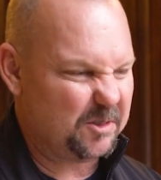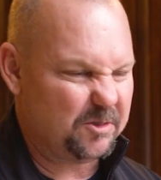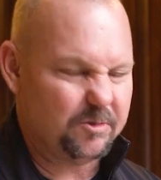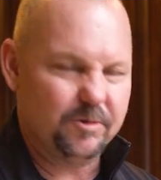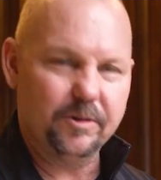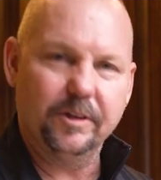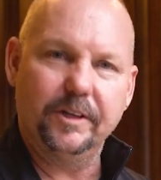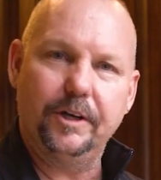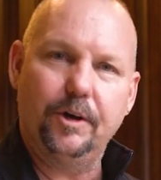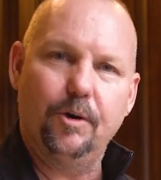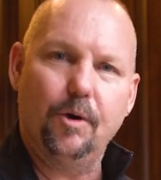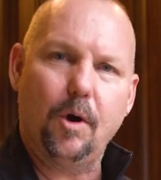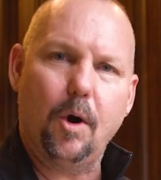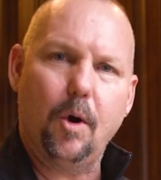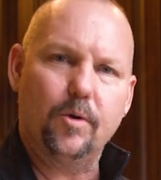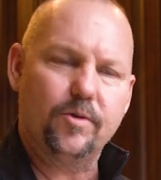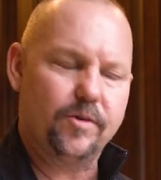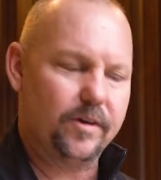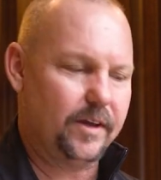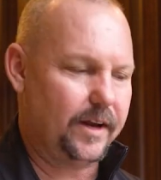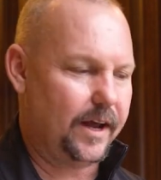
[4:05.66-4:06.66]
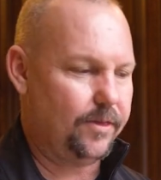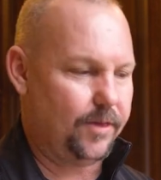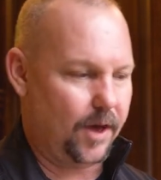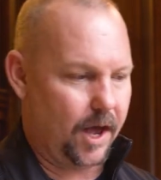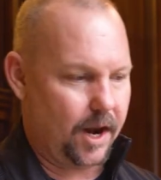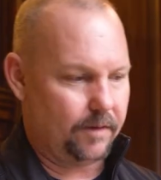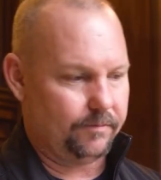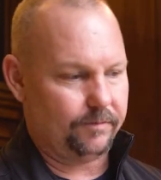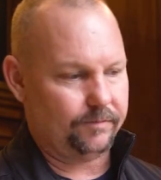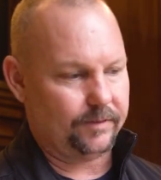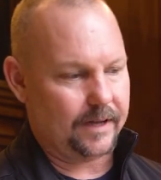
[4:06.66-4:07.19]
was really gross, and I
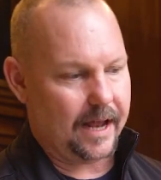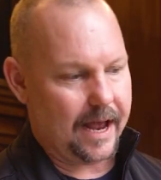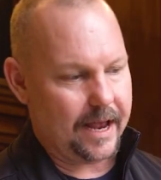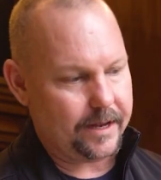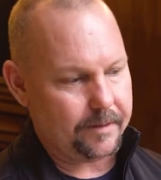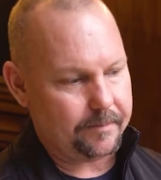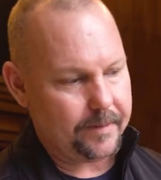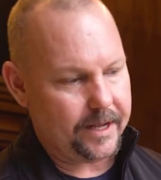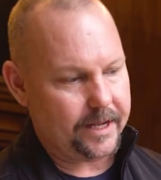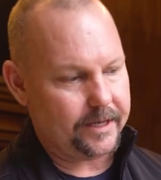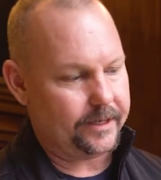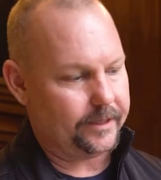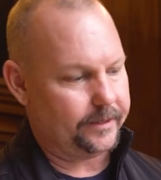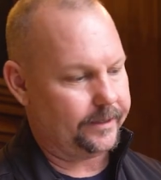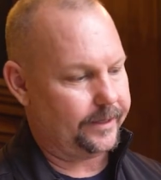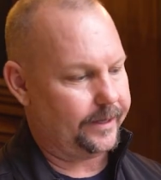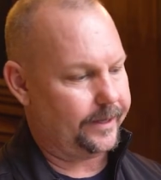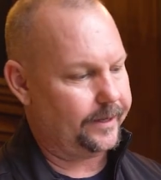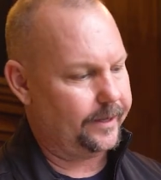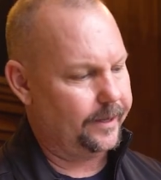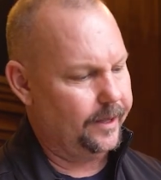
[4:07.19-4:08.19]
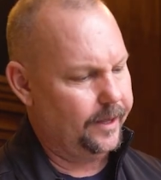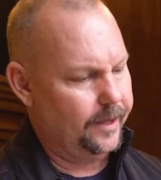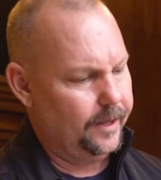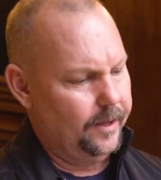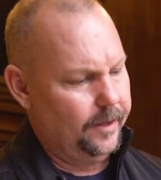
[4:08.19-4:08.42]
thought of a fly immediately.